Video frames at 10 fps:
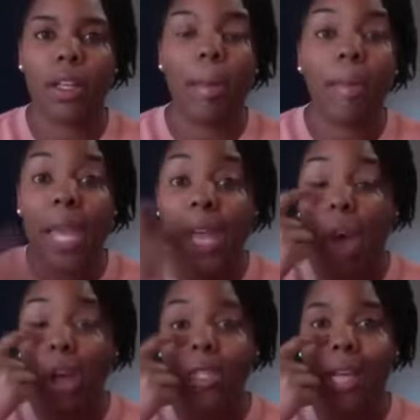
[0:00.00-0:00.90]
being
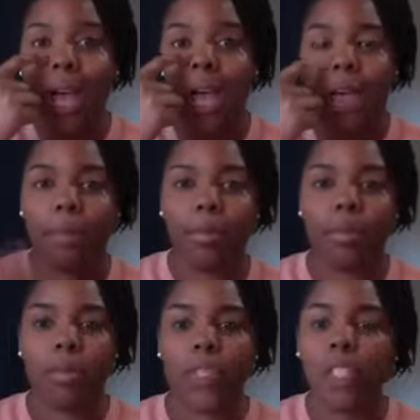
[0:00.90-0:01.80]
on time.
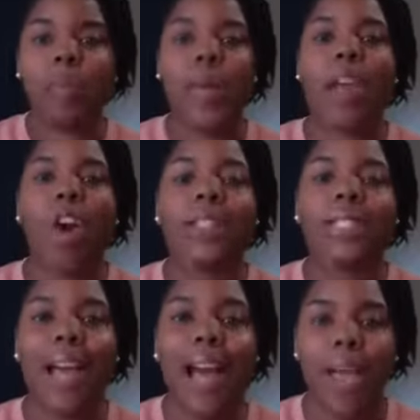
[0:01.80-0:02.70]
Just being on
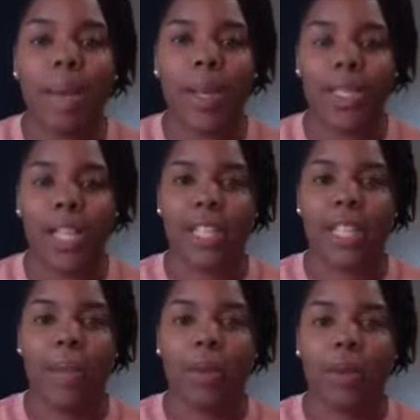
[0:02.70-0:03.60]
time is an
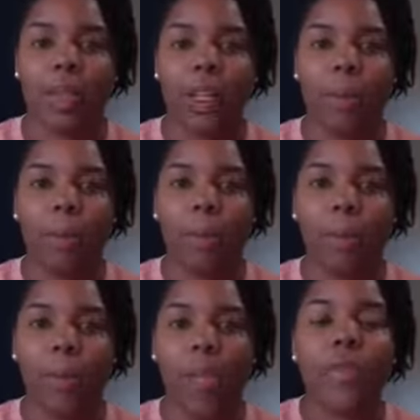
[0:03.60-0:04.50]
example.
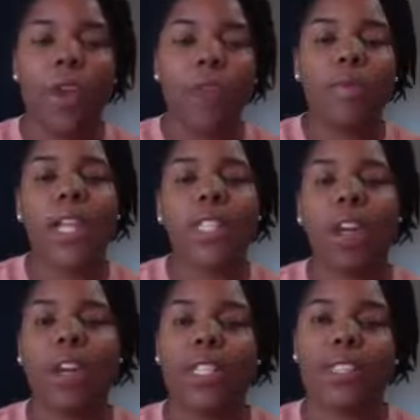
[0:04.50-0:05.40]
If your event
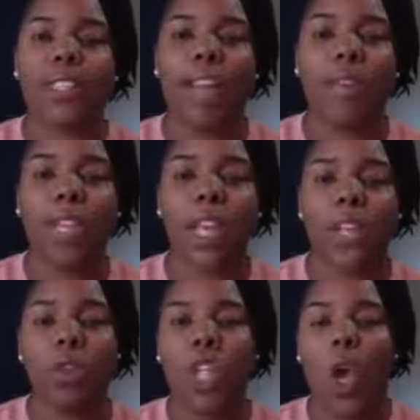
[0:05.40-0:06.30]
starts at 7 and
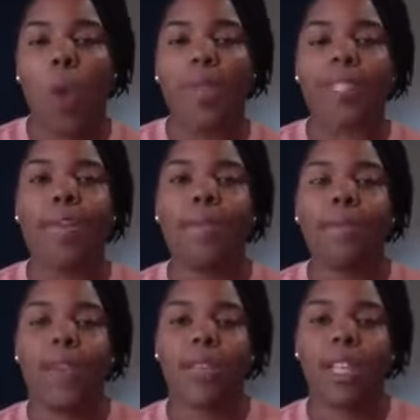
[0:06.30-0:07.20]
you show up at
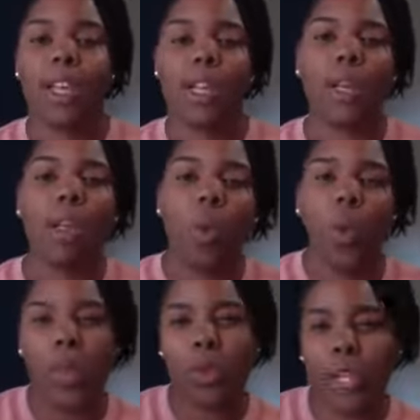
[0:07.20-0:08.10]
7:15,
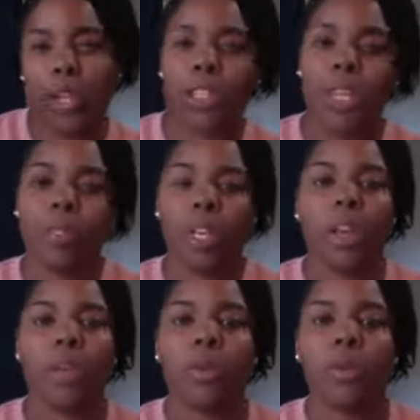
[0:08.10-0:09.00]
what do you think your team's gonna do?